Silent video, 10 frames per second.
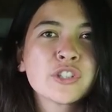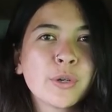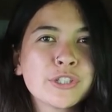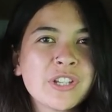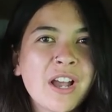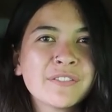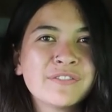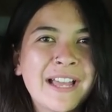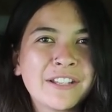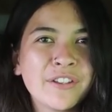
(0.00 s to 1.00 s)
So I started
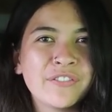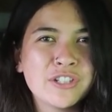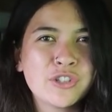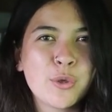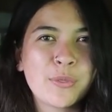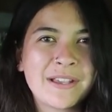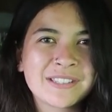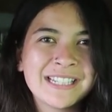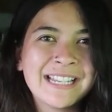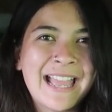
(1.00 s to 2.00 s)
van life in
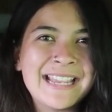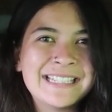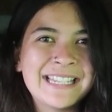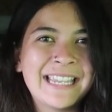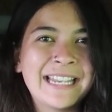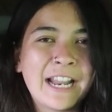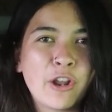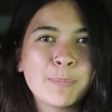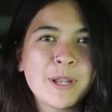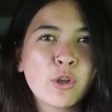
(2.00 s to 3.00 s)
2018 and
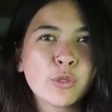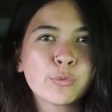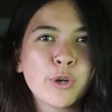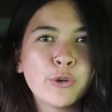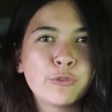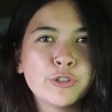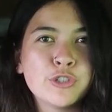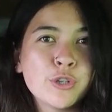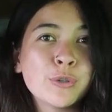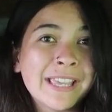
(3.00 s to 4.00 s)
I've been on the road for
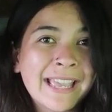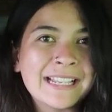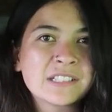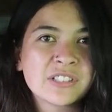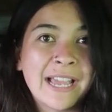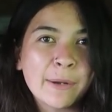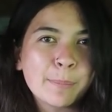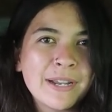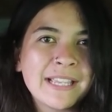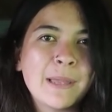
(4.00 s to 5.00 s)
two years because I had a
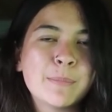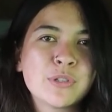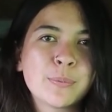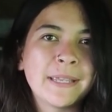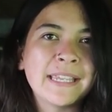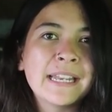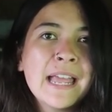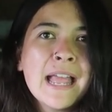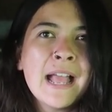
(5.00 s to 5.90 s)
break in between.